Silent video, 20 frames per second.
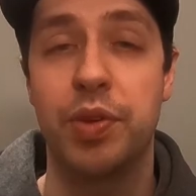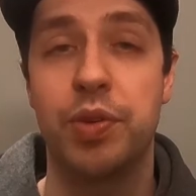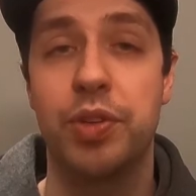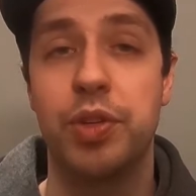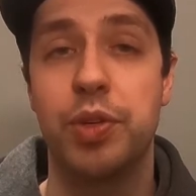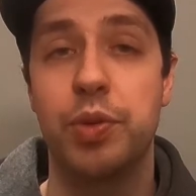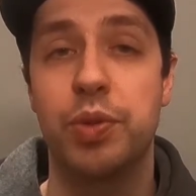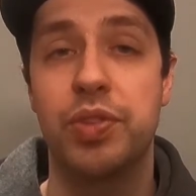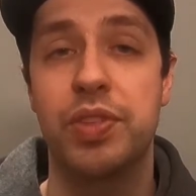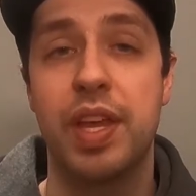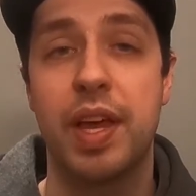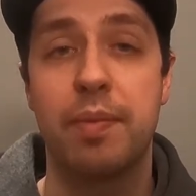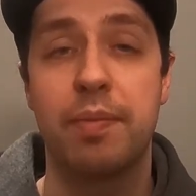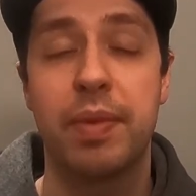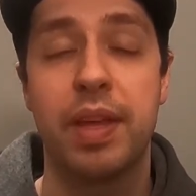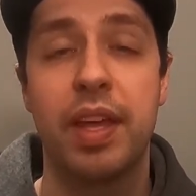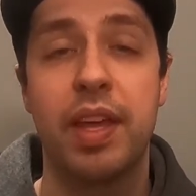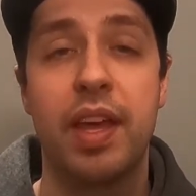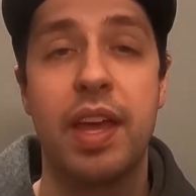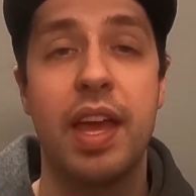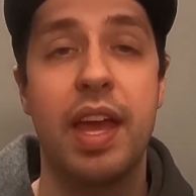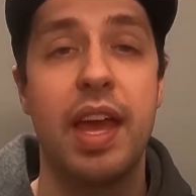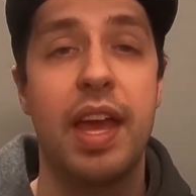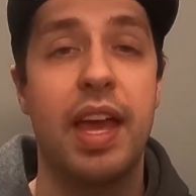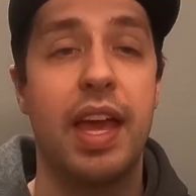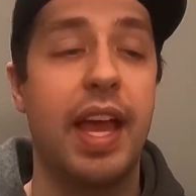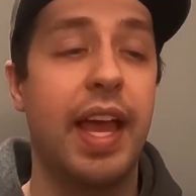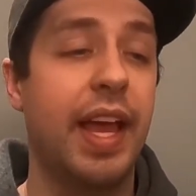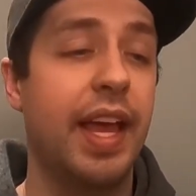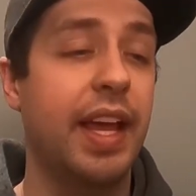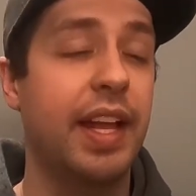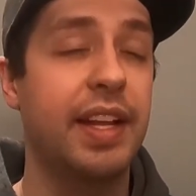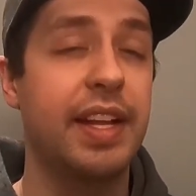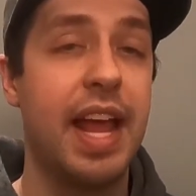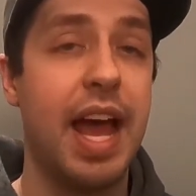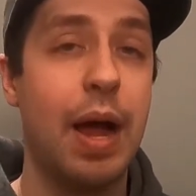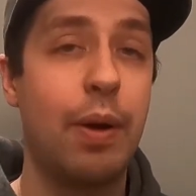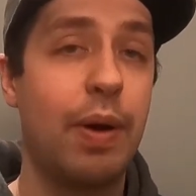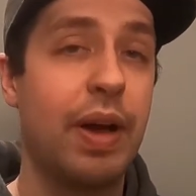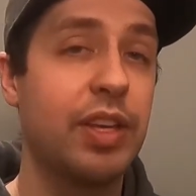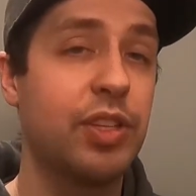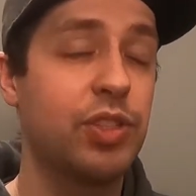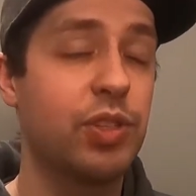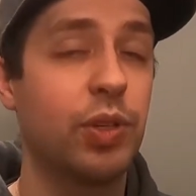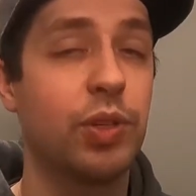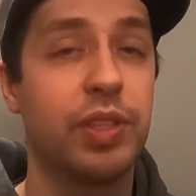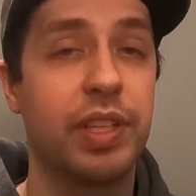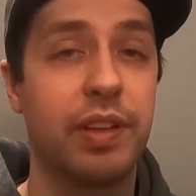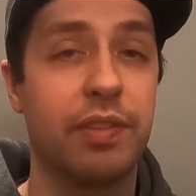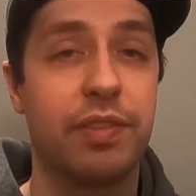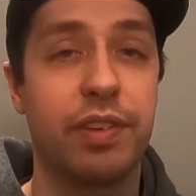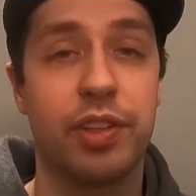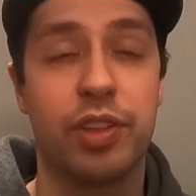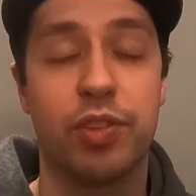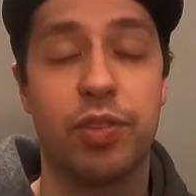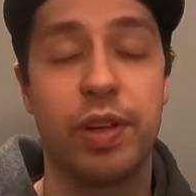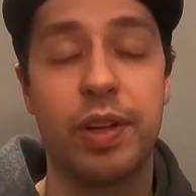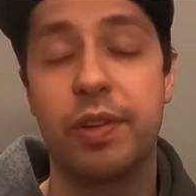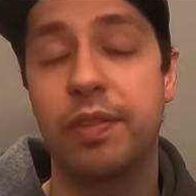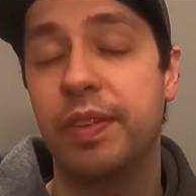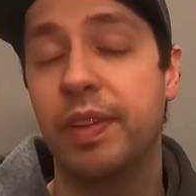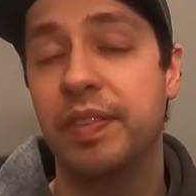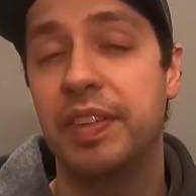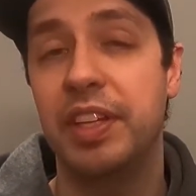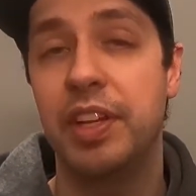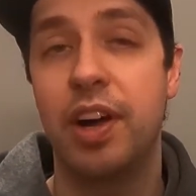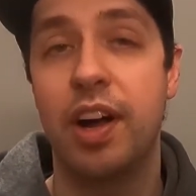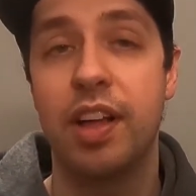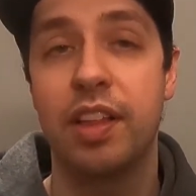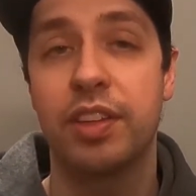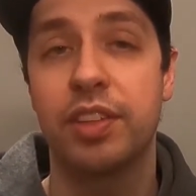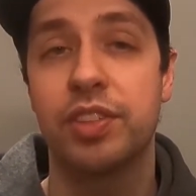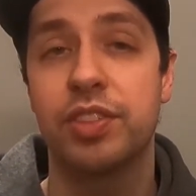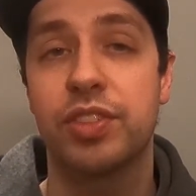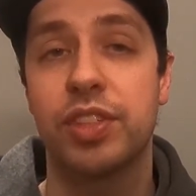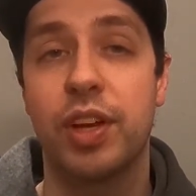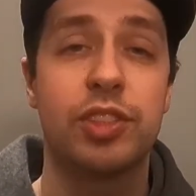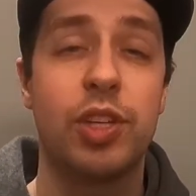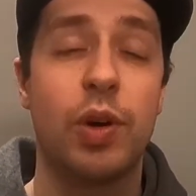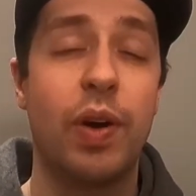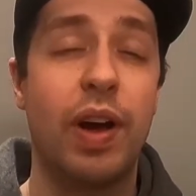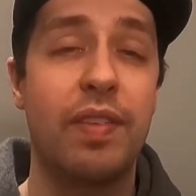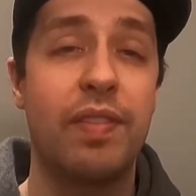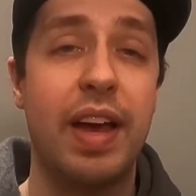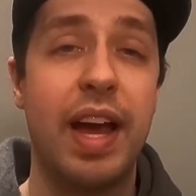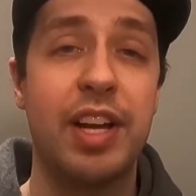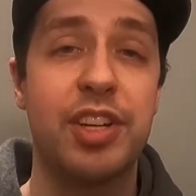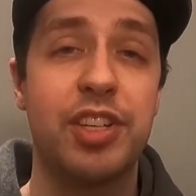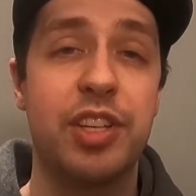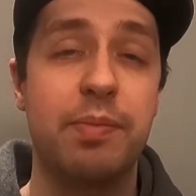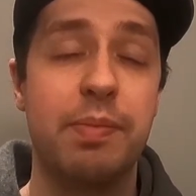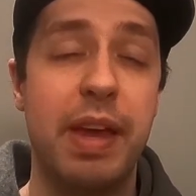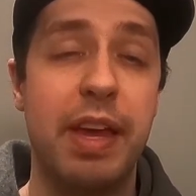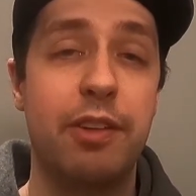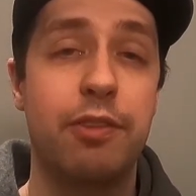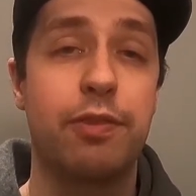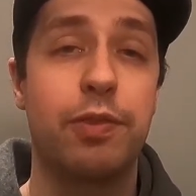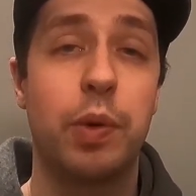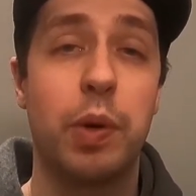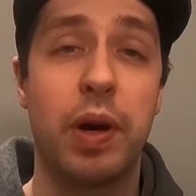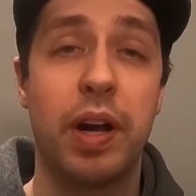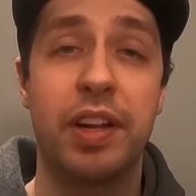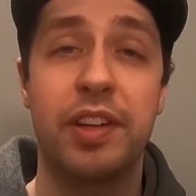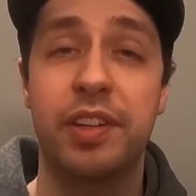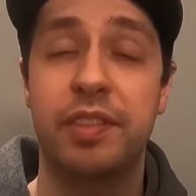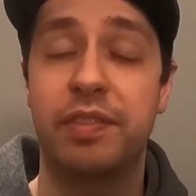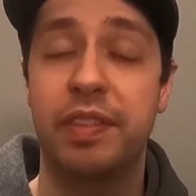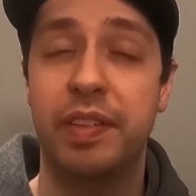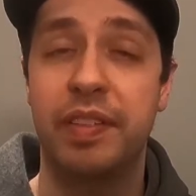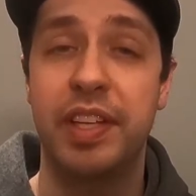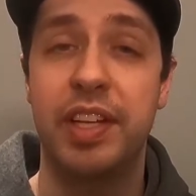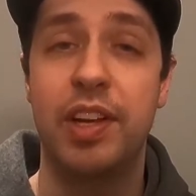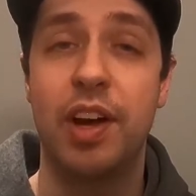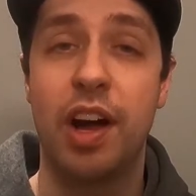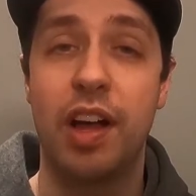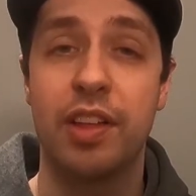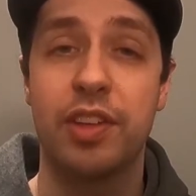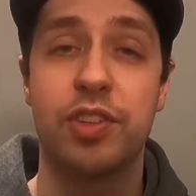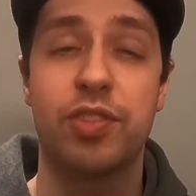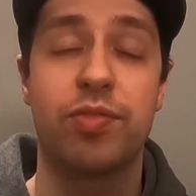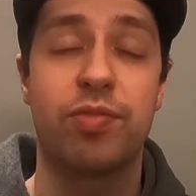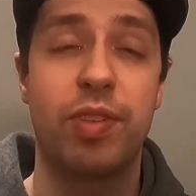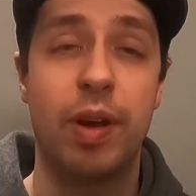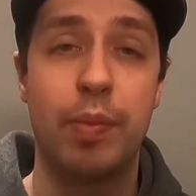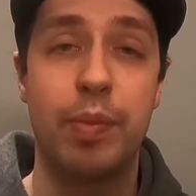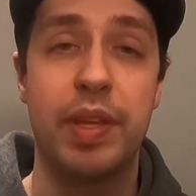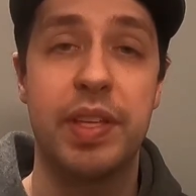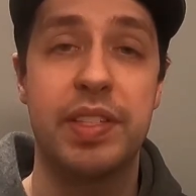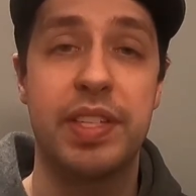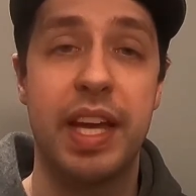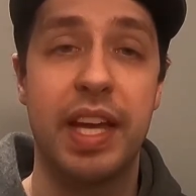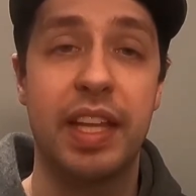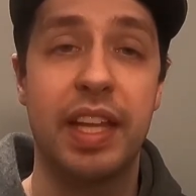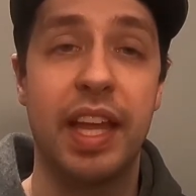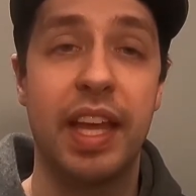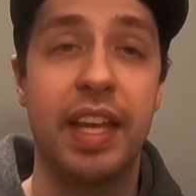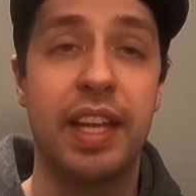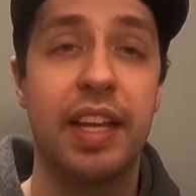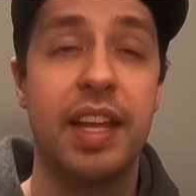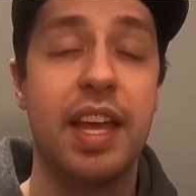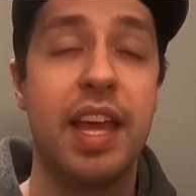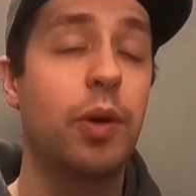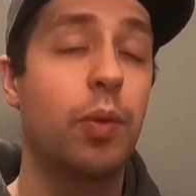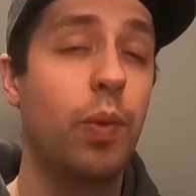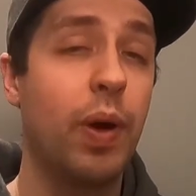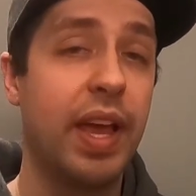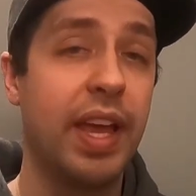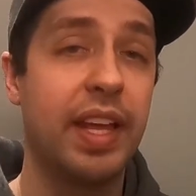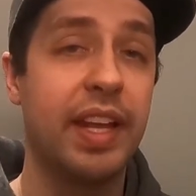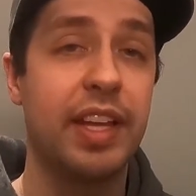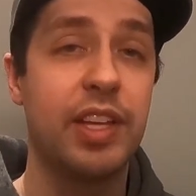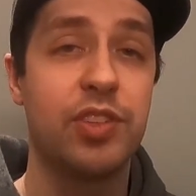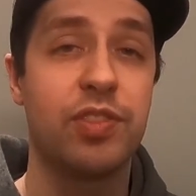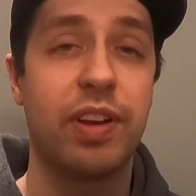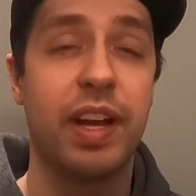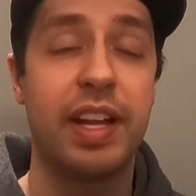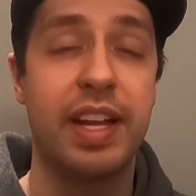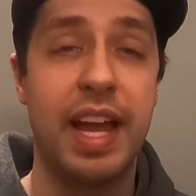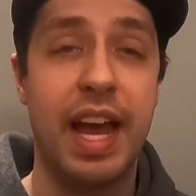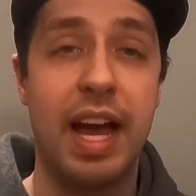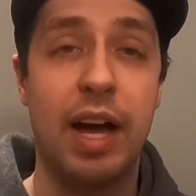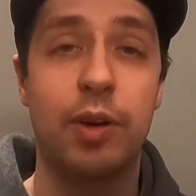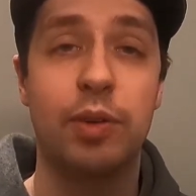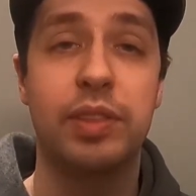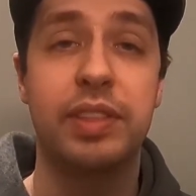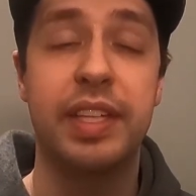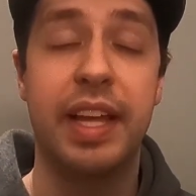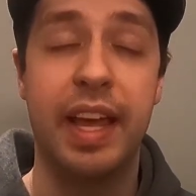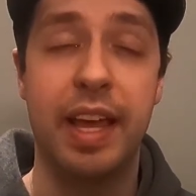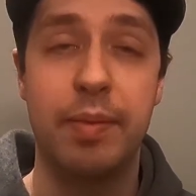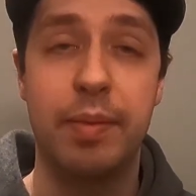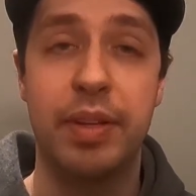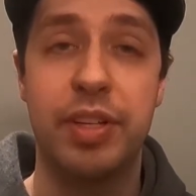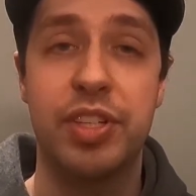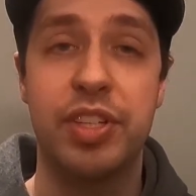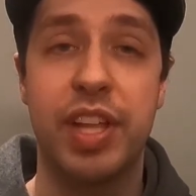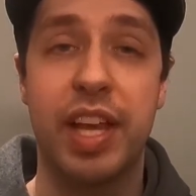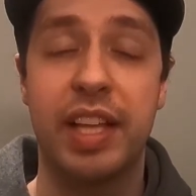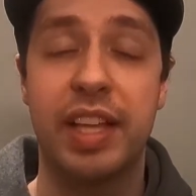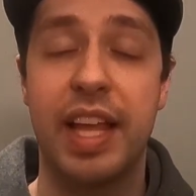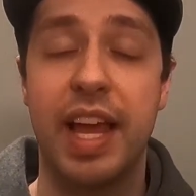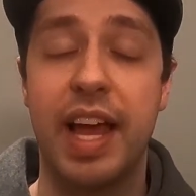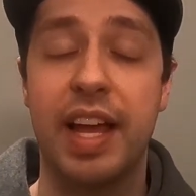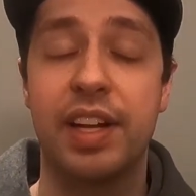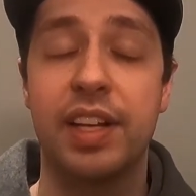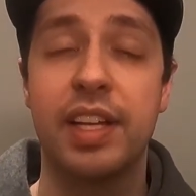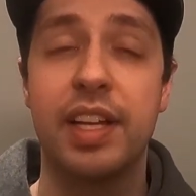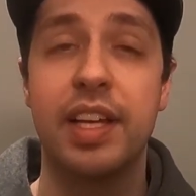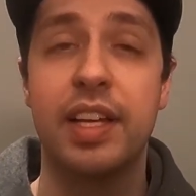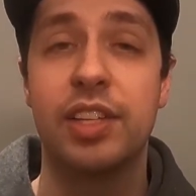you use them. And now I sold it for $350. So I've actually made $450 from this headlight the way it is right now, damaged like that.